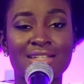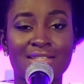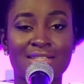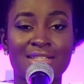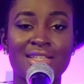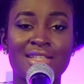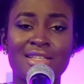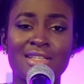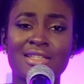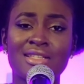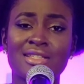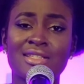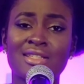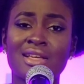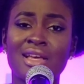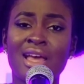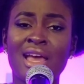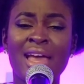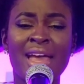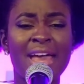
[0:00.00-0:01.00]
disease,
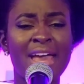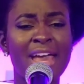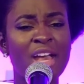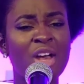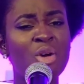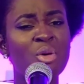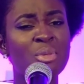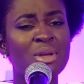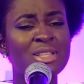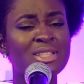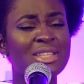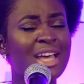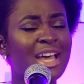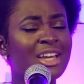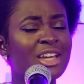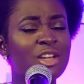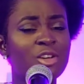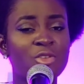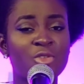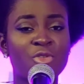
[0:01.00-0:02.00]
ailment
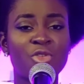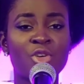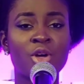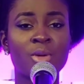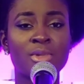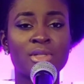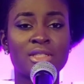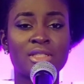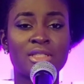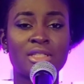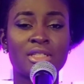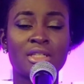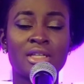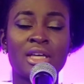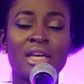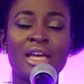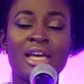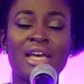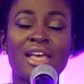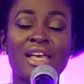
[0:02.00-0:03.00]
and infirmity
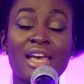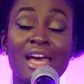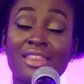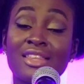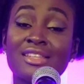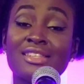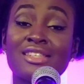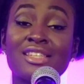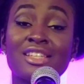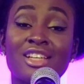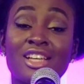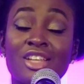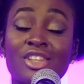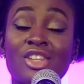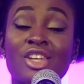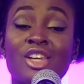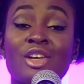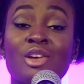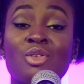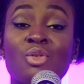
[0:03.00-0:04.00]
gather
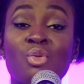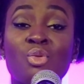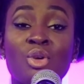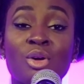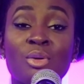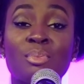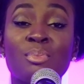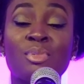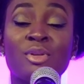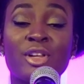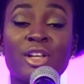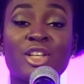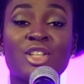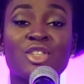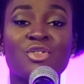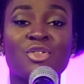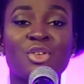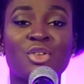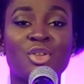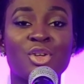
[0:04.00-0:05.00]
together in one
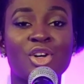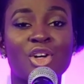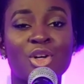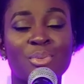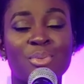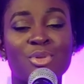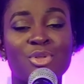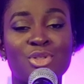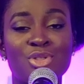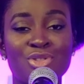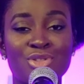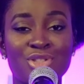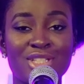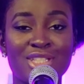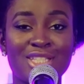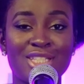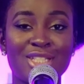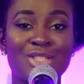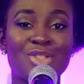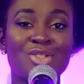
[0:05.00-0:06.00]
place for the
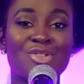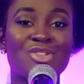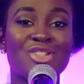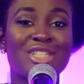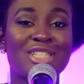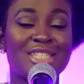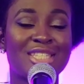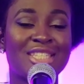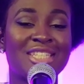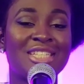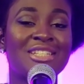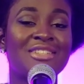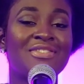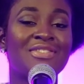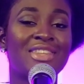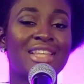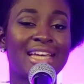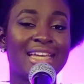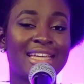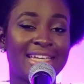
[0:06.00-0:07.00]
opportunity to
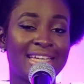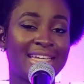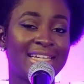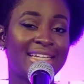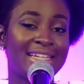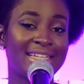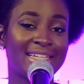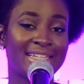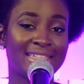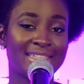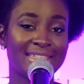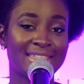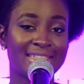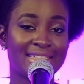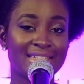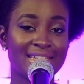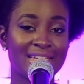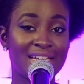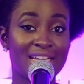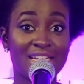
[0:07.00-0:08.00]
receive their healing.
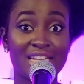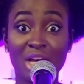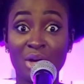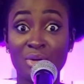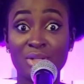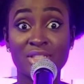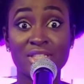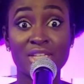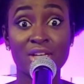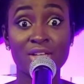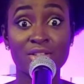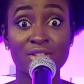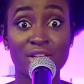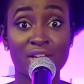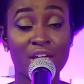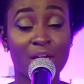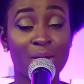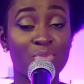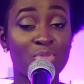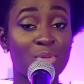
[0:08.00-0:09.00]
Now it sounds
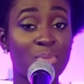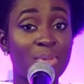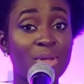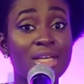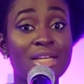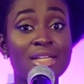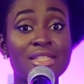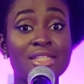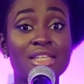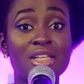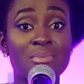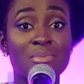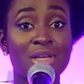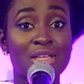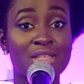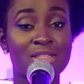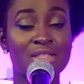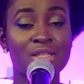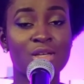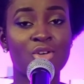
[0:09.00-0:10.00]
like I'm repeating
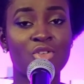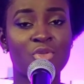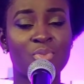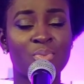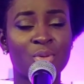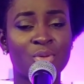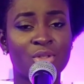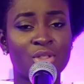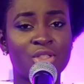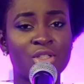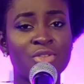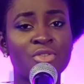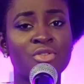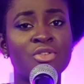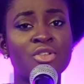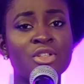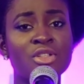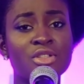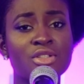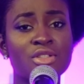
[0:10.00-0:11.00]
myself, but the
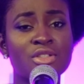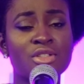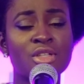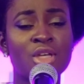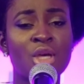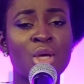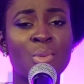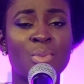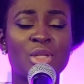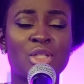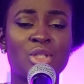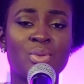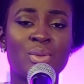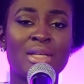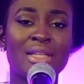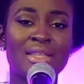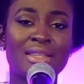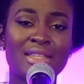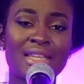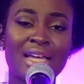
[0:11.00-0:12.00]
difference
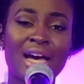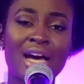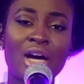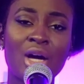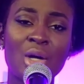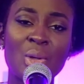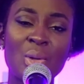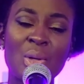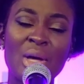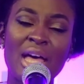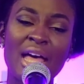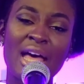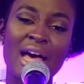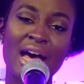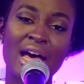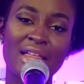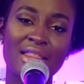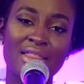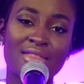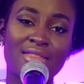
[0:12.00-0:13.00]
between now
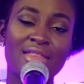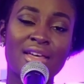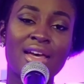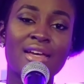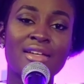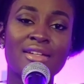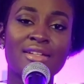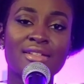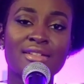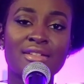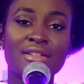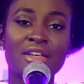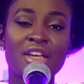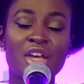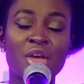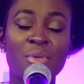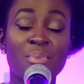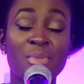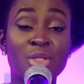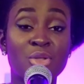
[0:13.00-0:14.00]
and then,
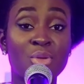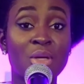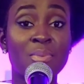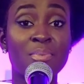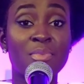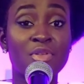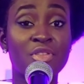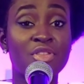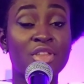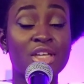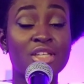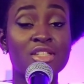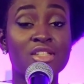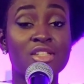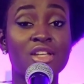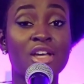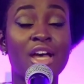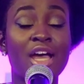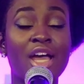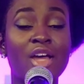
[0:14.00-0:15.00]
between
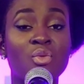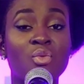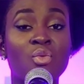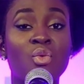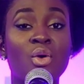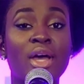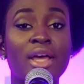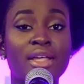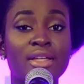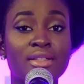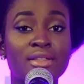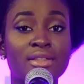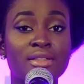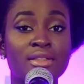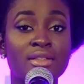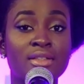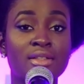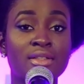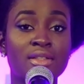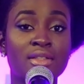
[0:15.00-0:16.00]
Bethesda and when
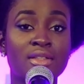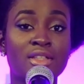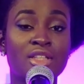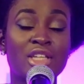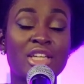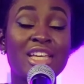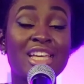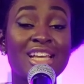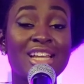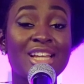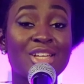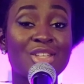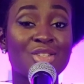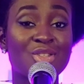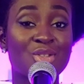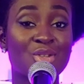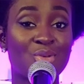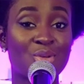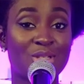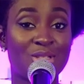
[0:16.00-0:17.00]
the healing
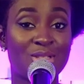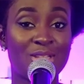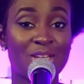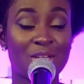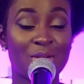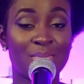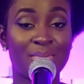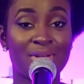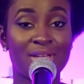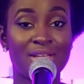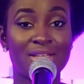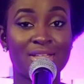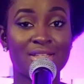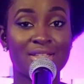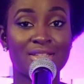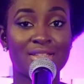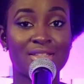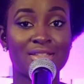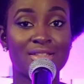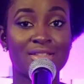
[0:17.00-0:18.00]
school would take
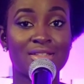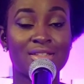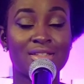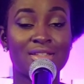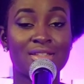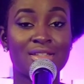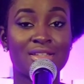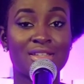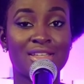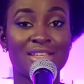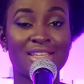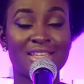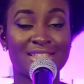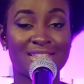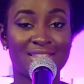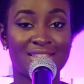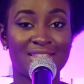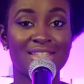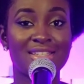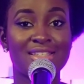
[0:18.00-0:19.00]
place,
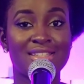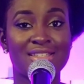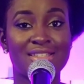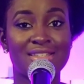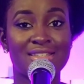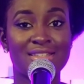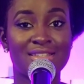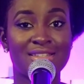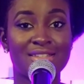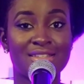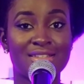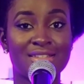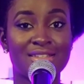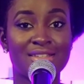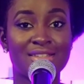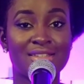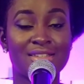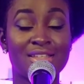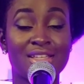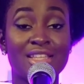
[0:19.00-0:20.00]
is this.
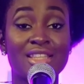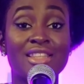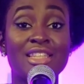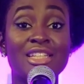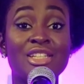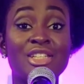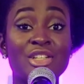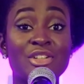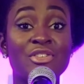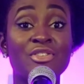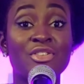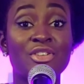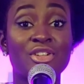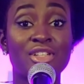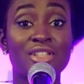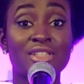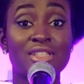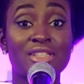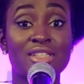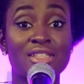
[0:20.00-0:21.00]
The
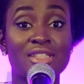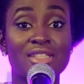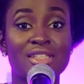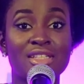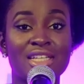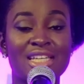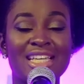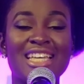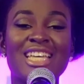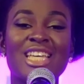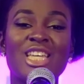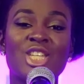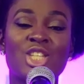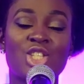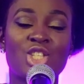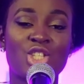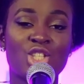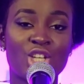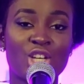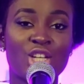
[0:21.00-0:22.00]
difference is
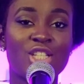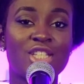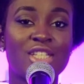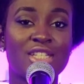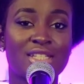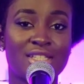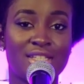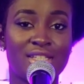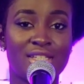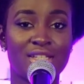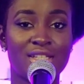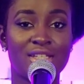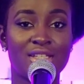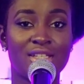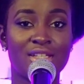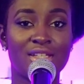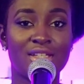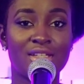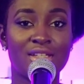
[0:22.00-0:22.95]
certainty.